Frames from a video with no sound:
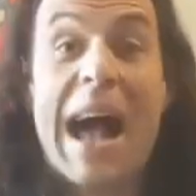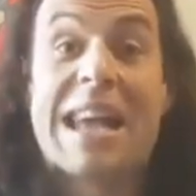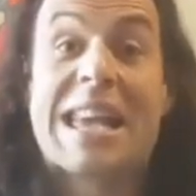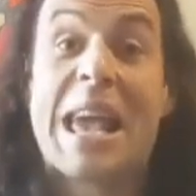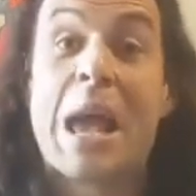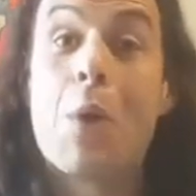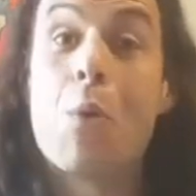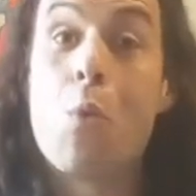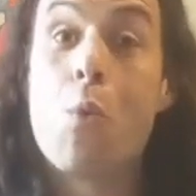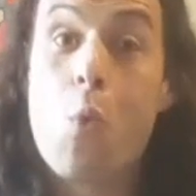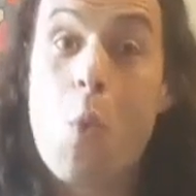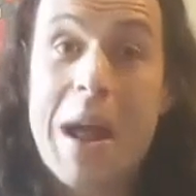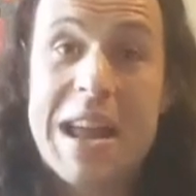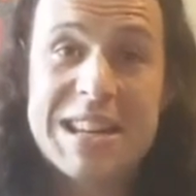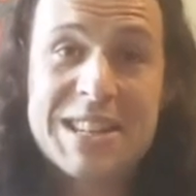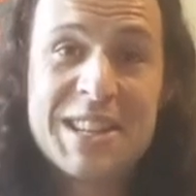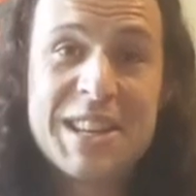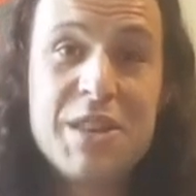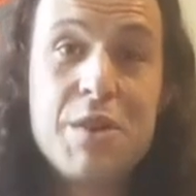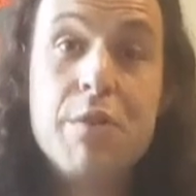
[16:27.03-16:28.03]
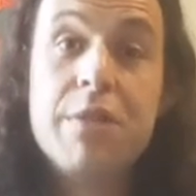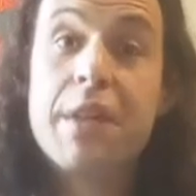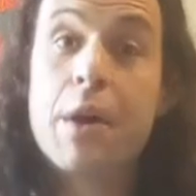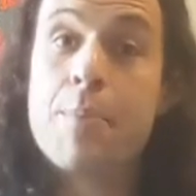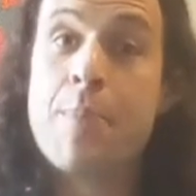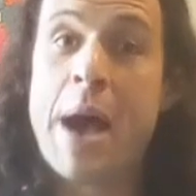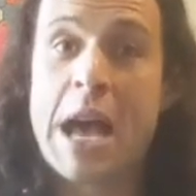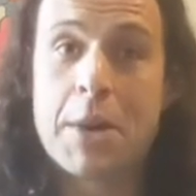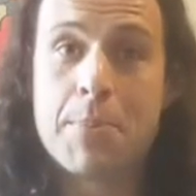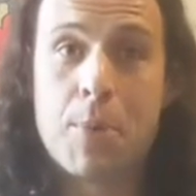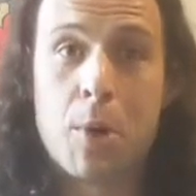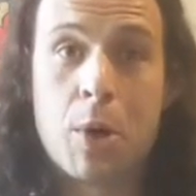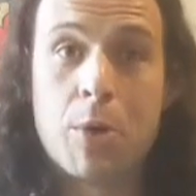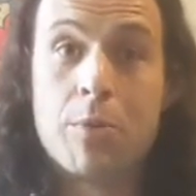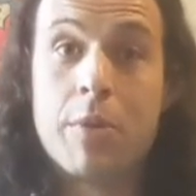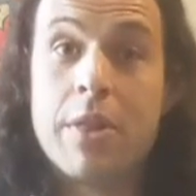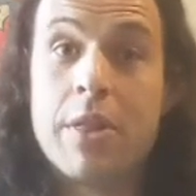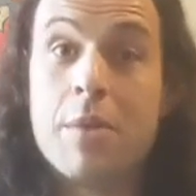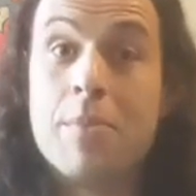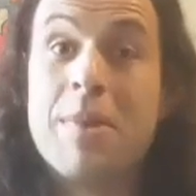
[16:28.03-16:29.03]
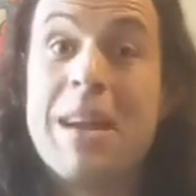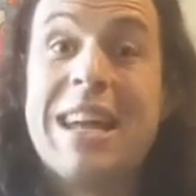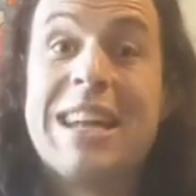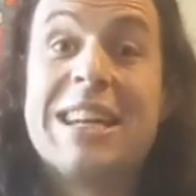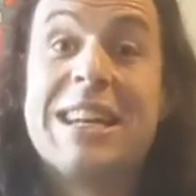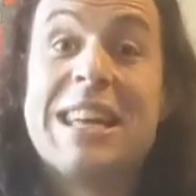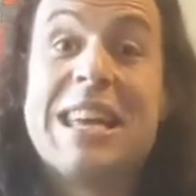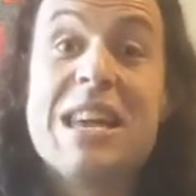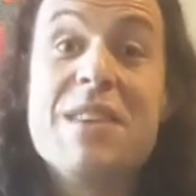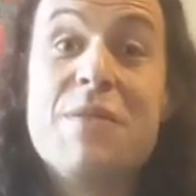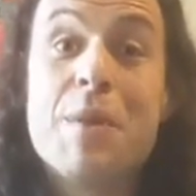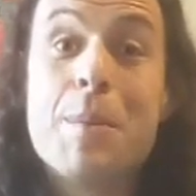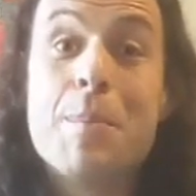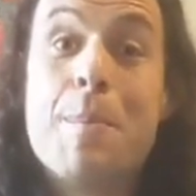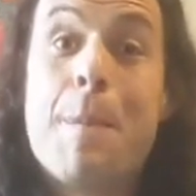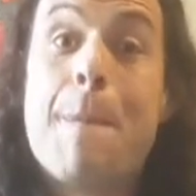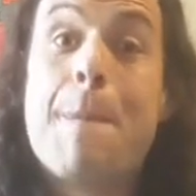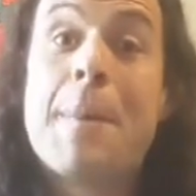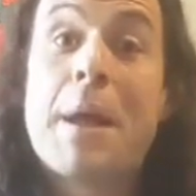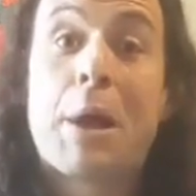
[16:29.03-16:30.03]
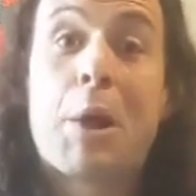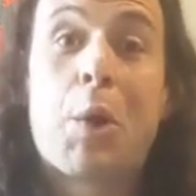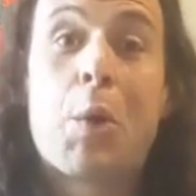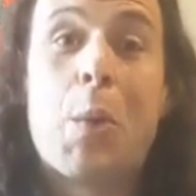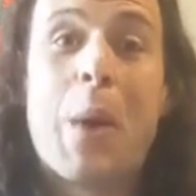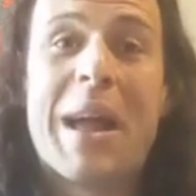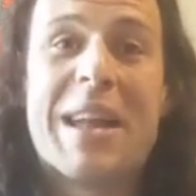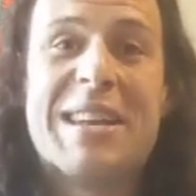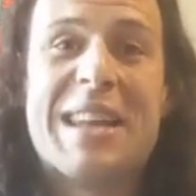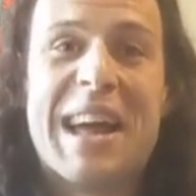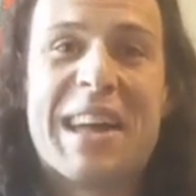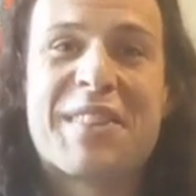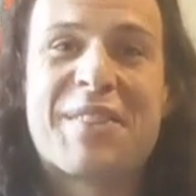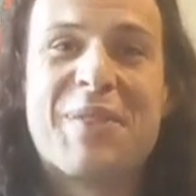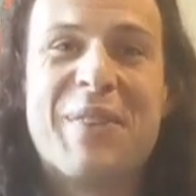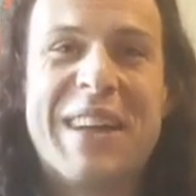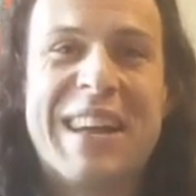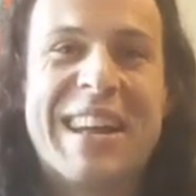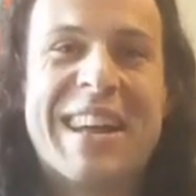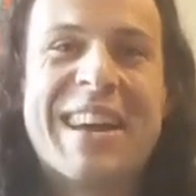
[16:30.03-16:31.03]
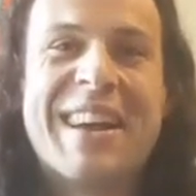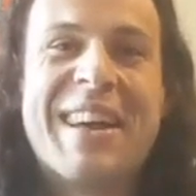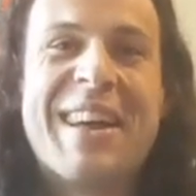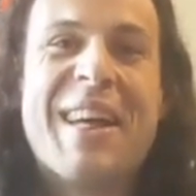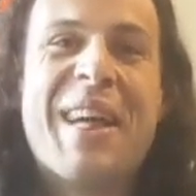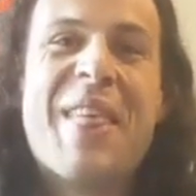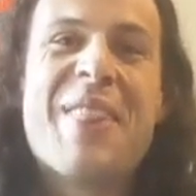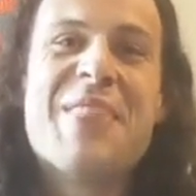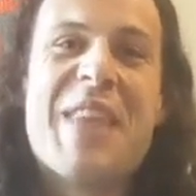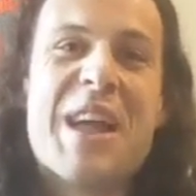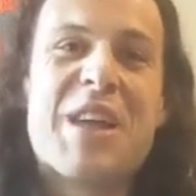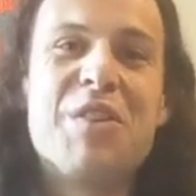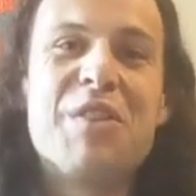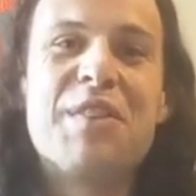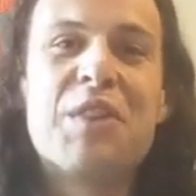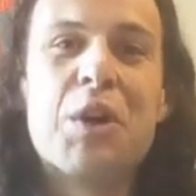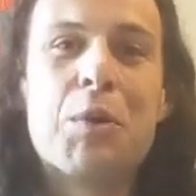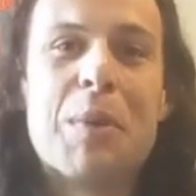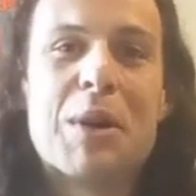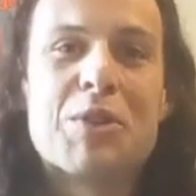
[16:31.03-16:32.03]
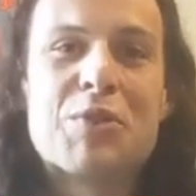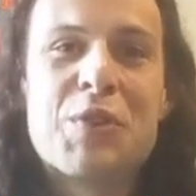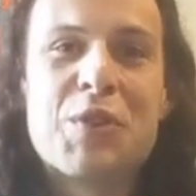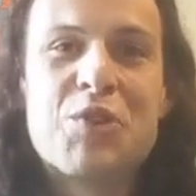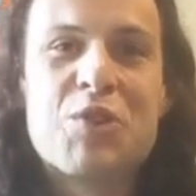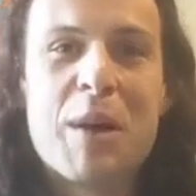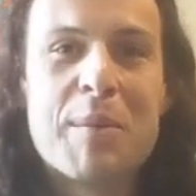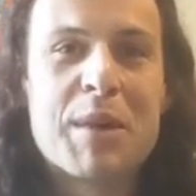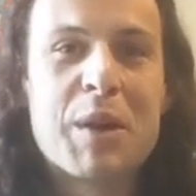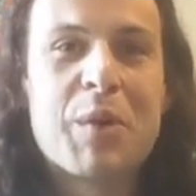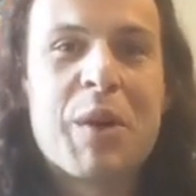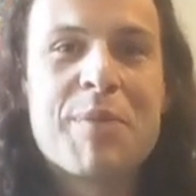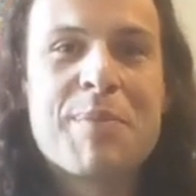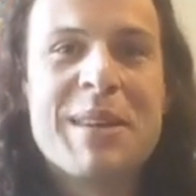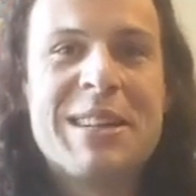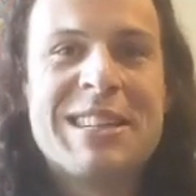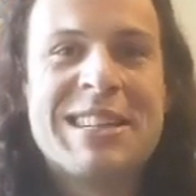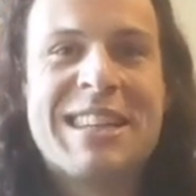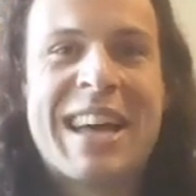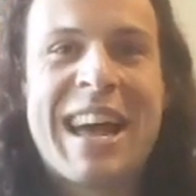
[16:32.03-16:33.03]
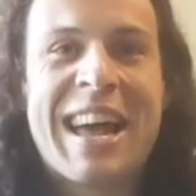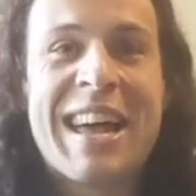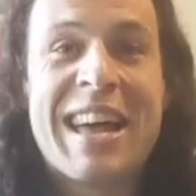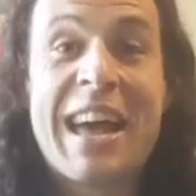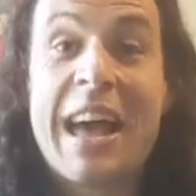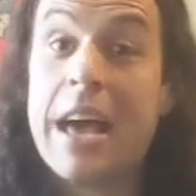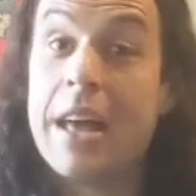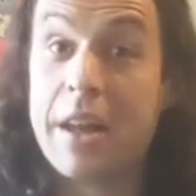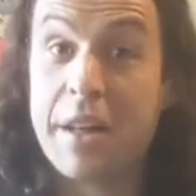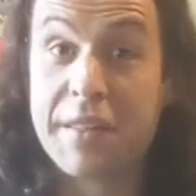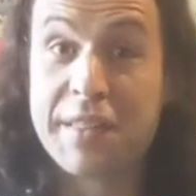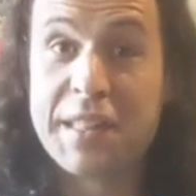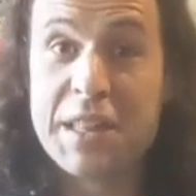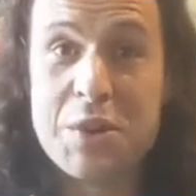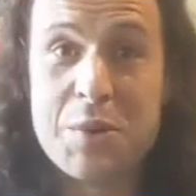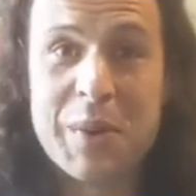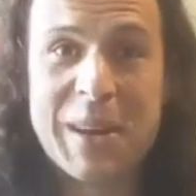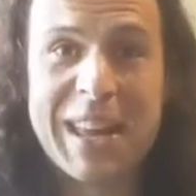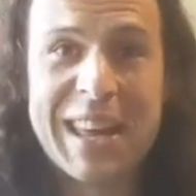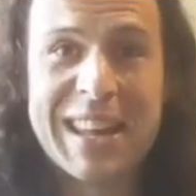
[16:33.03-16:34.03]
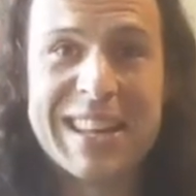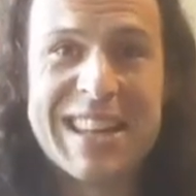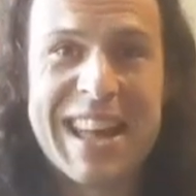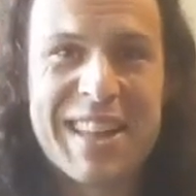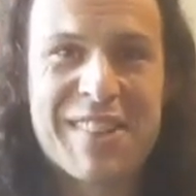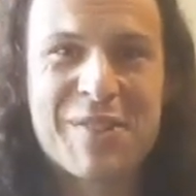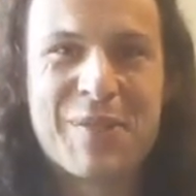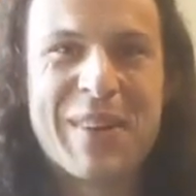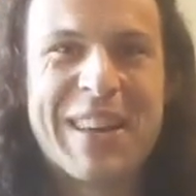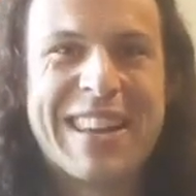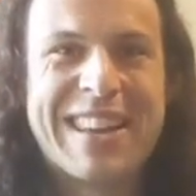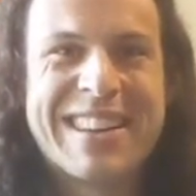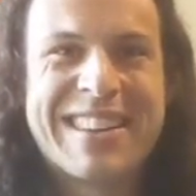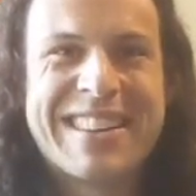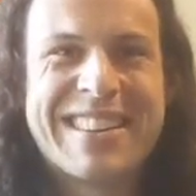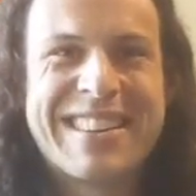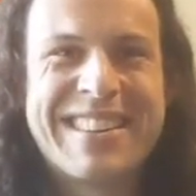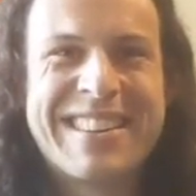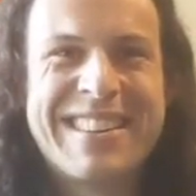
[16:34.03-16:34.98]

I can't wait to use our patapon rhythm in an even bigger way next week. Thank you so much for drumming with me today, and I'll see you again next week.